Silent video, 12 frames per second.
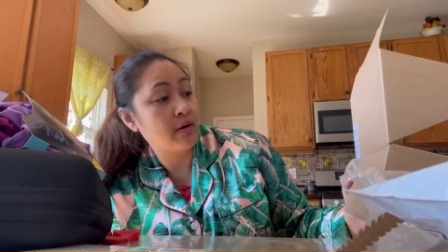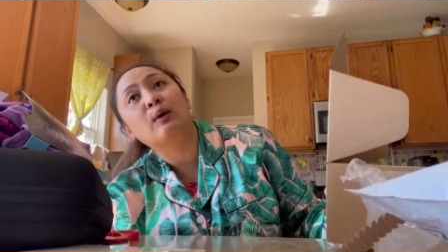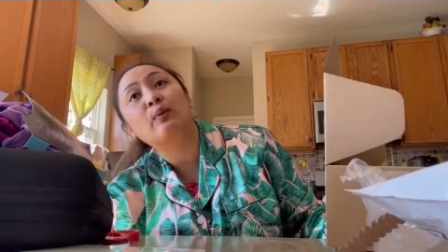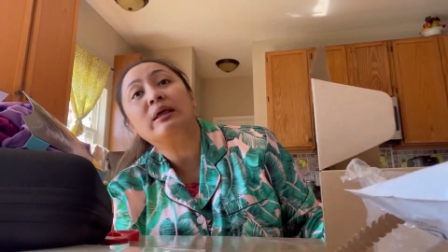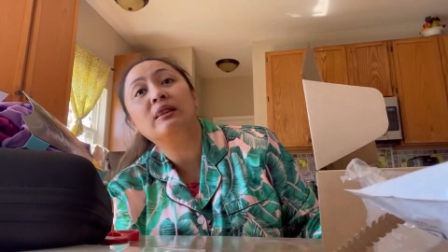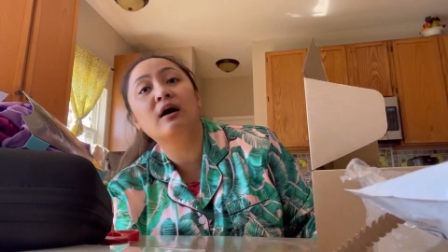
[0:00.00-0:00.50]

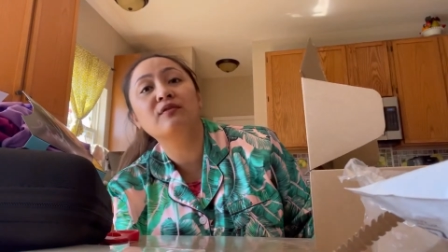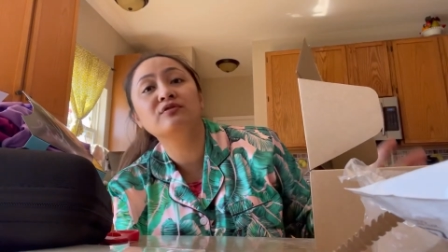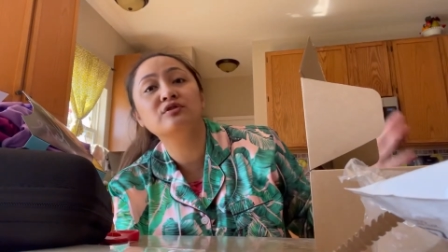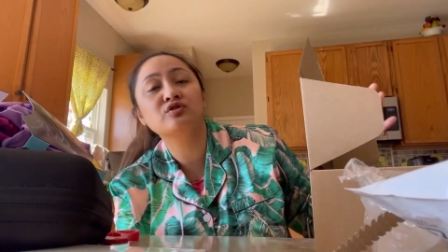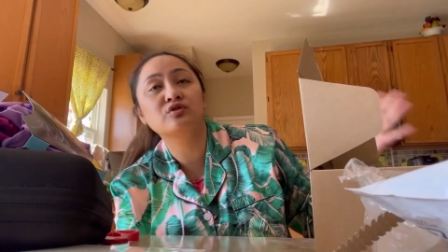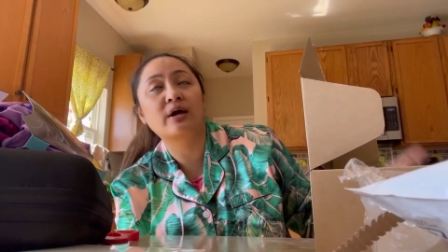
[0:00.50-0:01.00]
We love
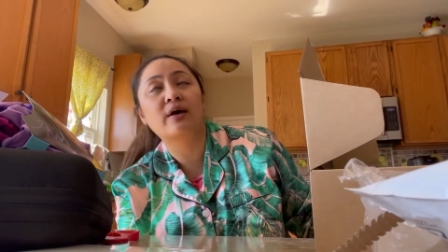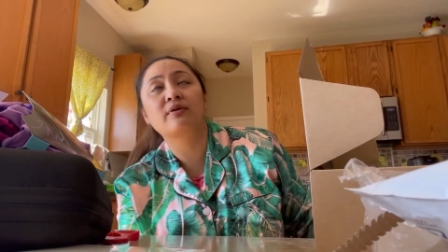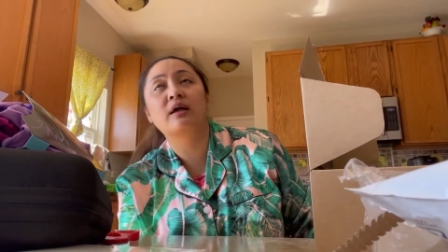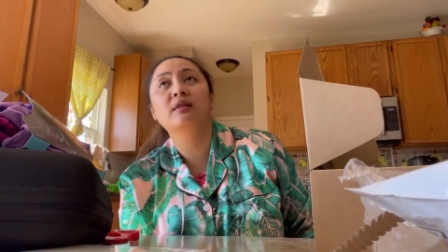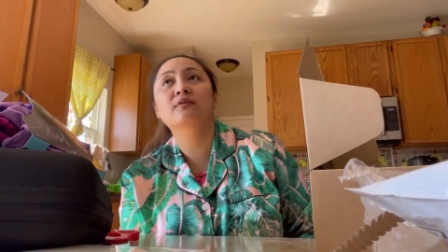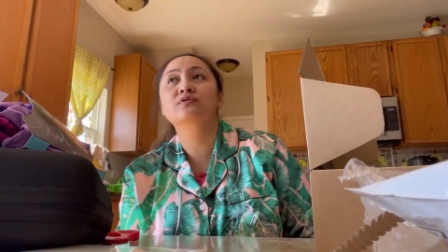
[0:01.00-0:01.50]
to travel.
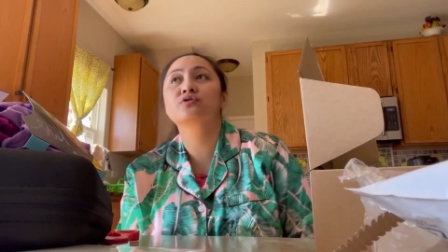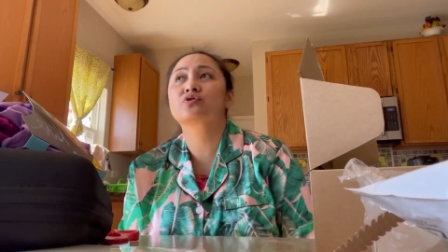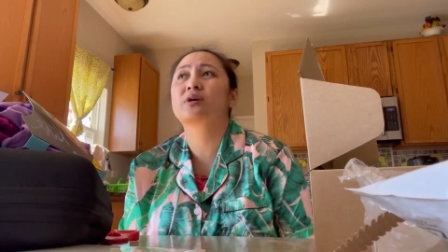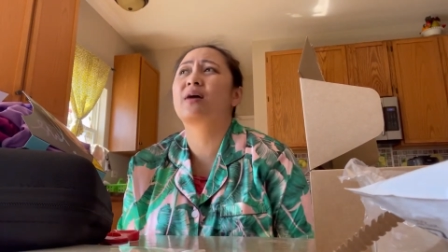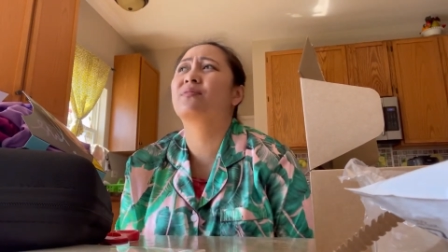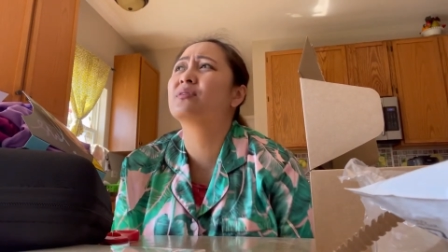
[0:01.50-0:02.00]
I love to
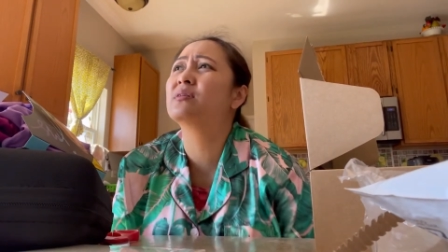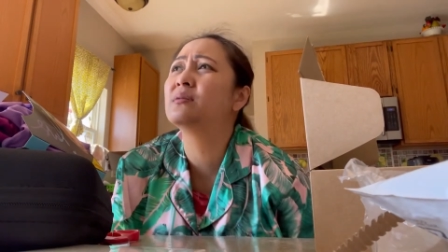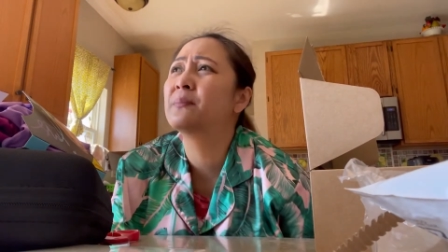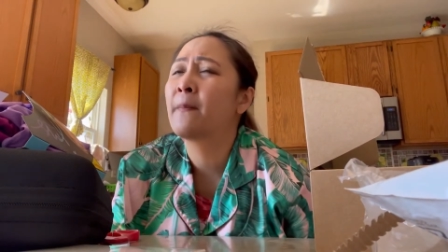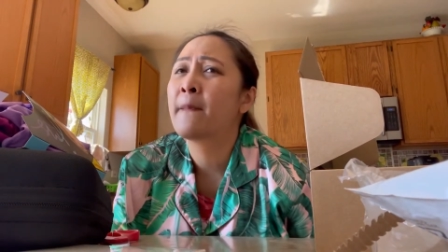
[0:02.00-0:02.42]
travel.